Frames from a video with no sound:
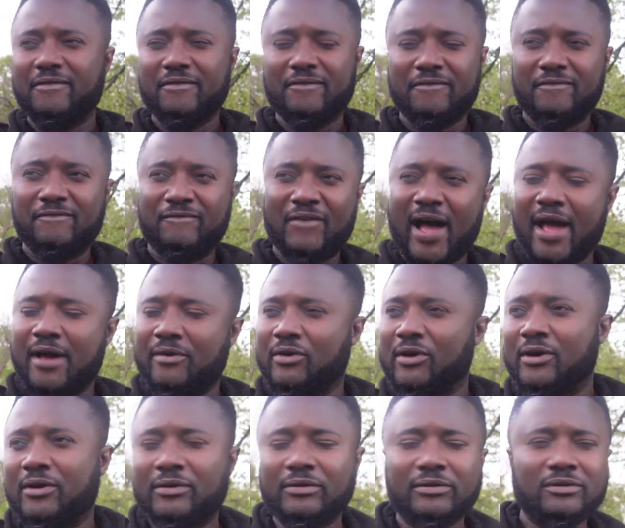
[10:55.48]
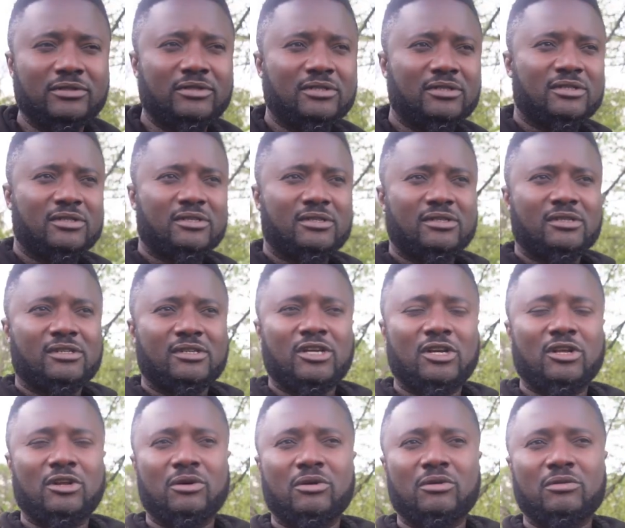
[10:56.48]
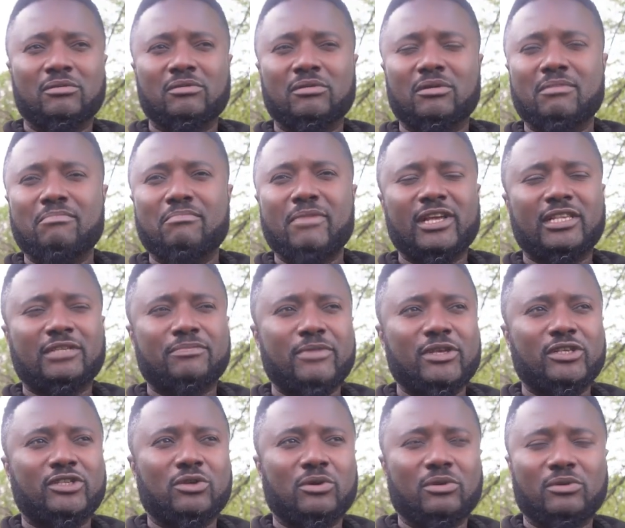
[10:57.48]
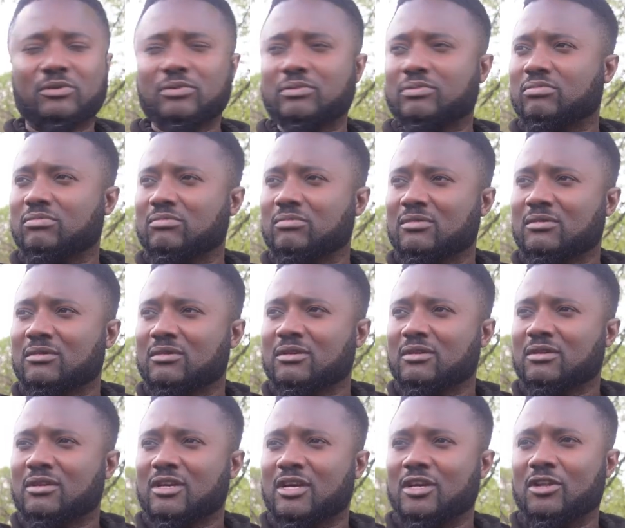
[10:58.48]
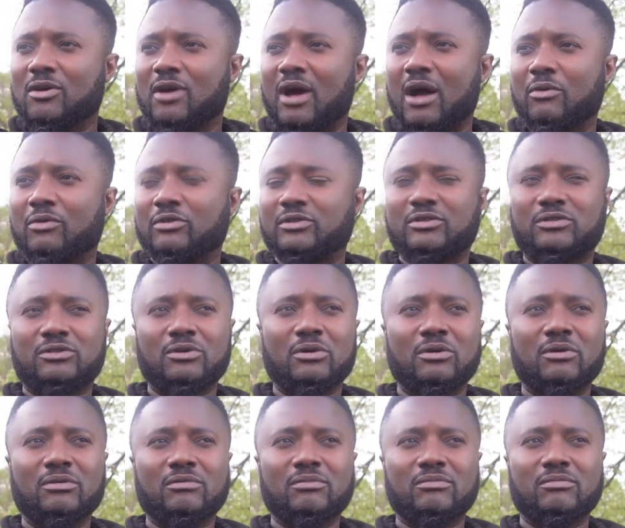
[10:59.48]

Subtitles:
viral. You know, it makes me so, you know, I was so